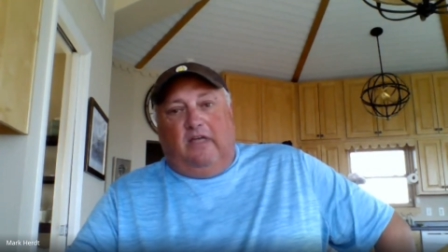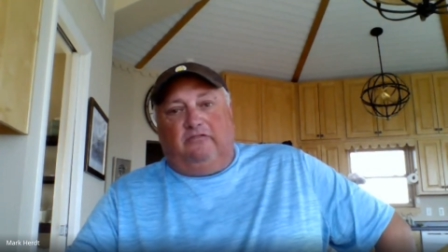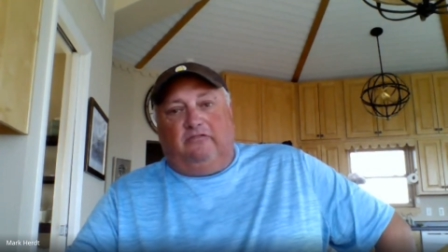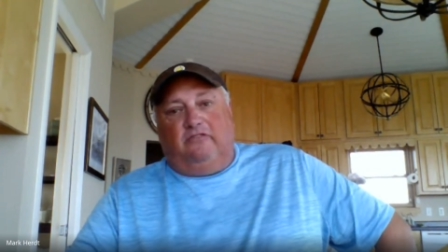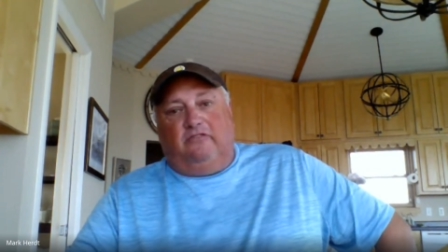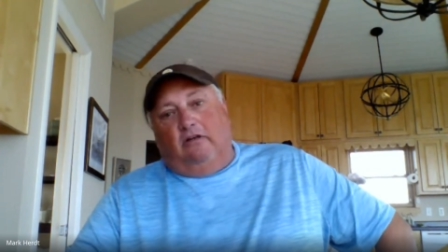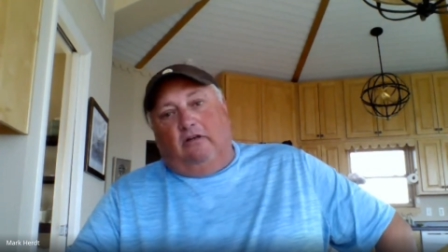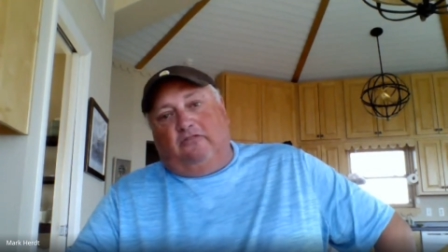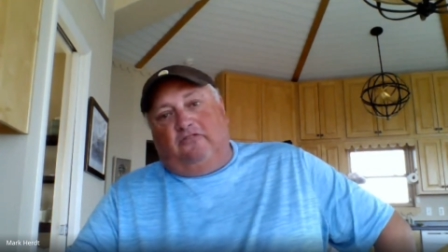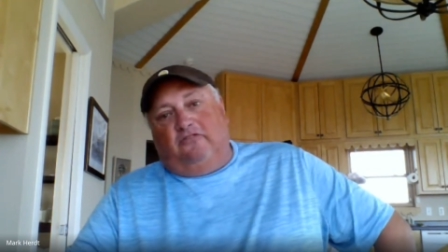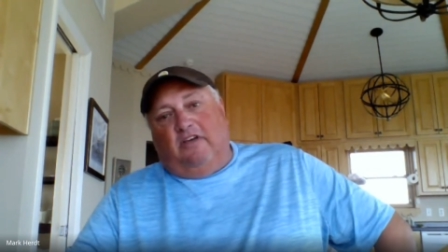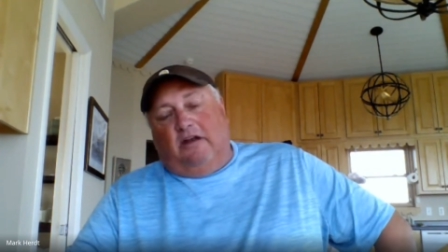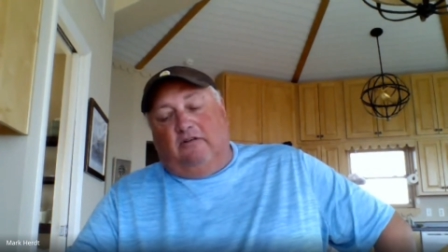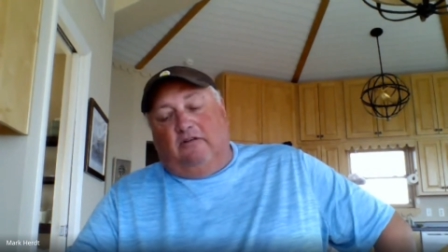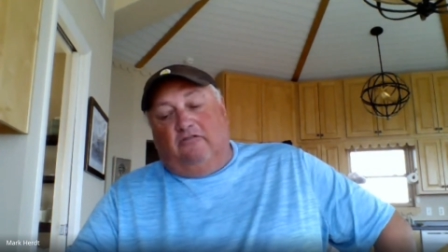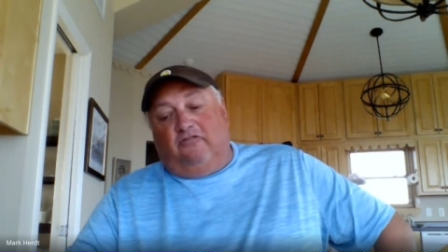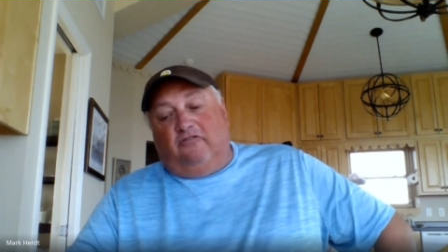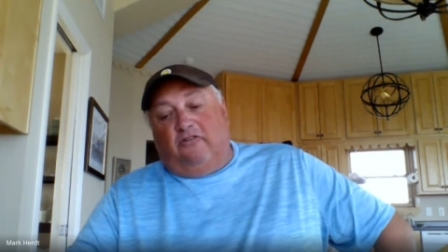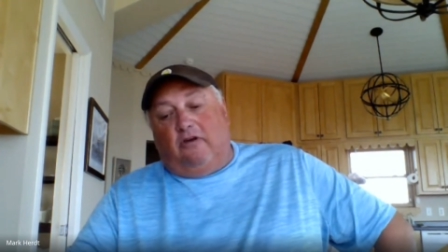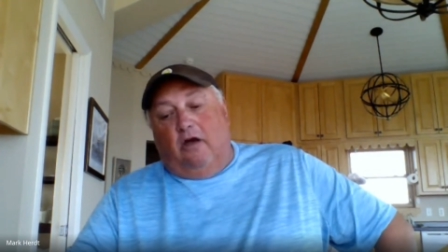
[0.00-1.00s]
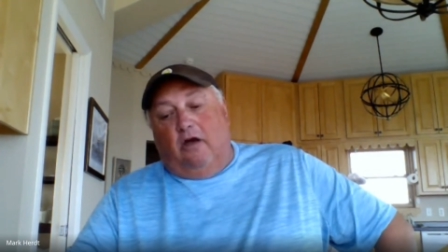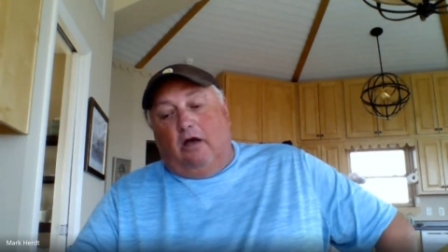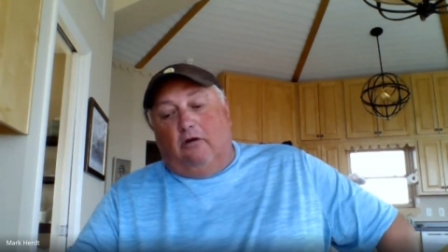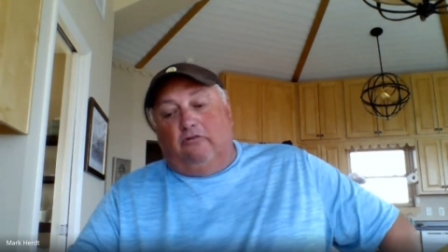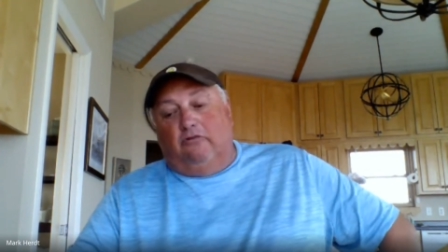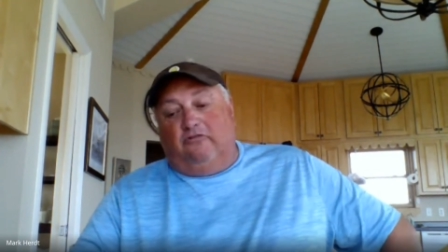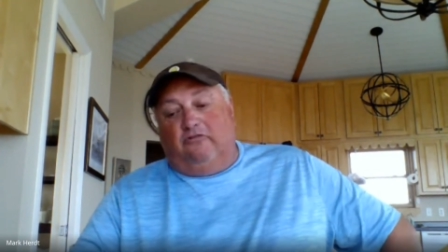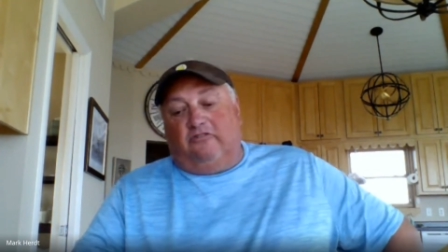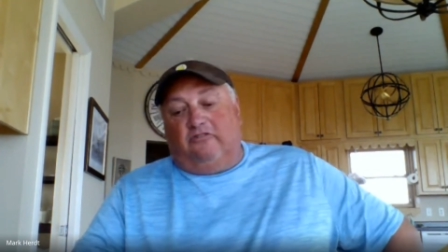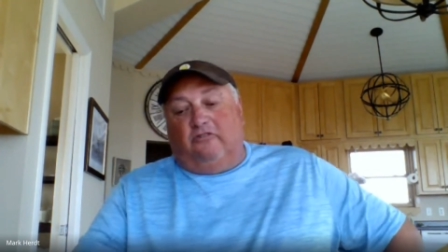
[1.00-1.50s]
That Salt Shed in
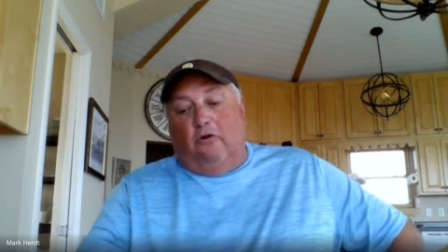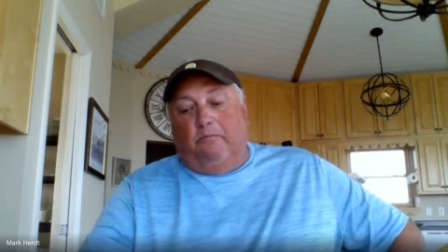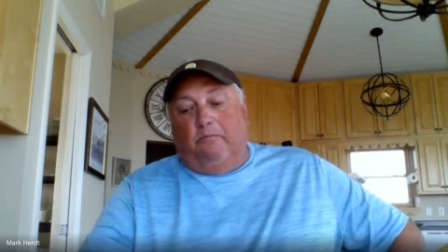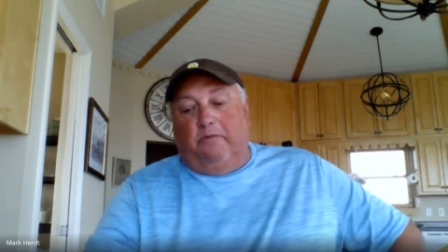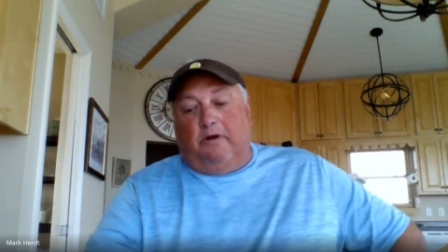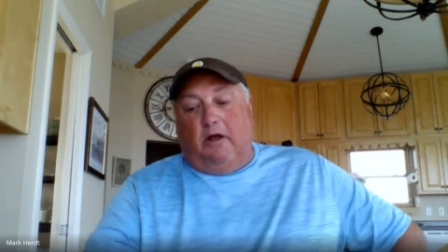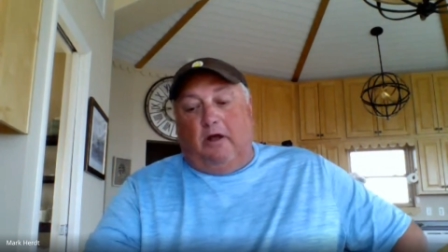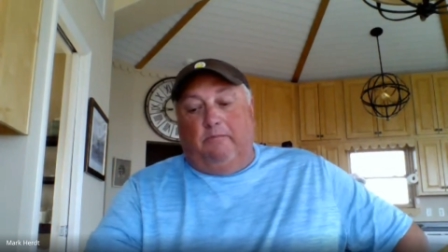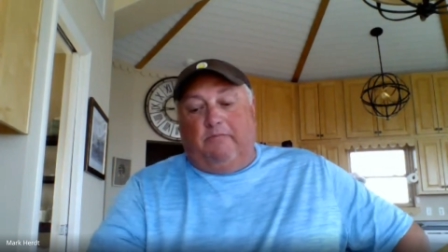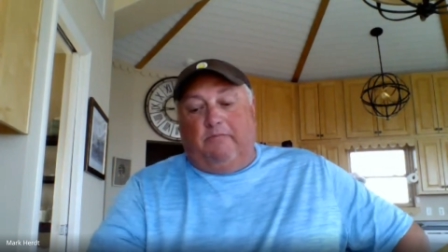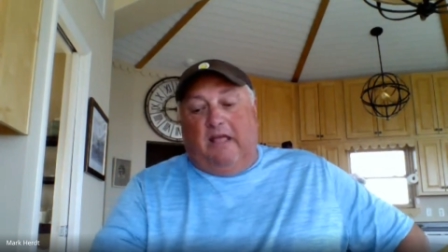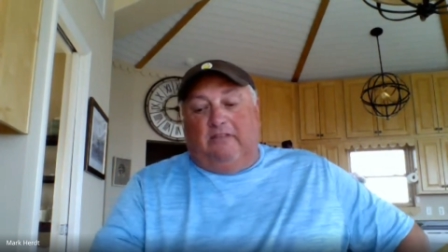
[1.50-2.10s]
Chicago just opened up.